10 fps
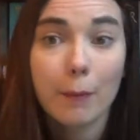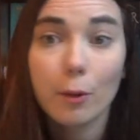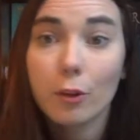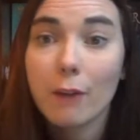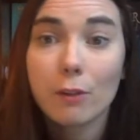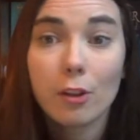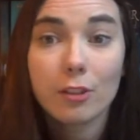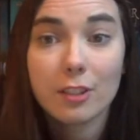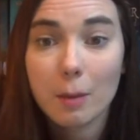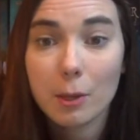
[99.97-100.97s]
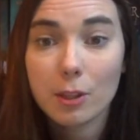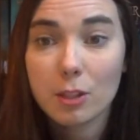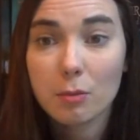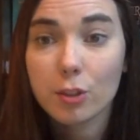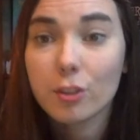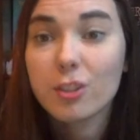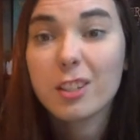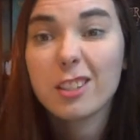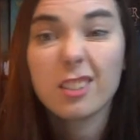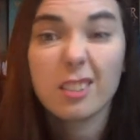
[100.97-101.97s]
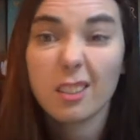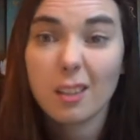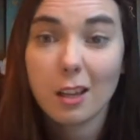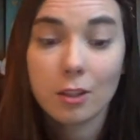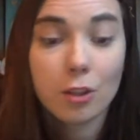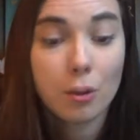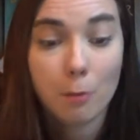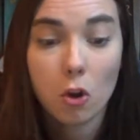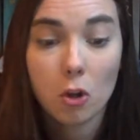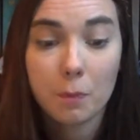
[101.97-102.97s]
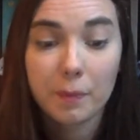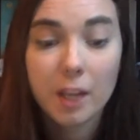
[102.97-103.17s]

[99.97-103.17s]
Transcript: I'm not going to have a lot to say about these books because I just disliked them all.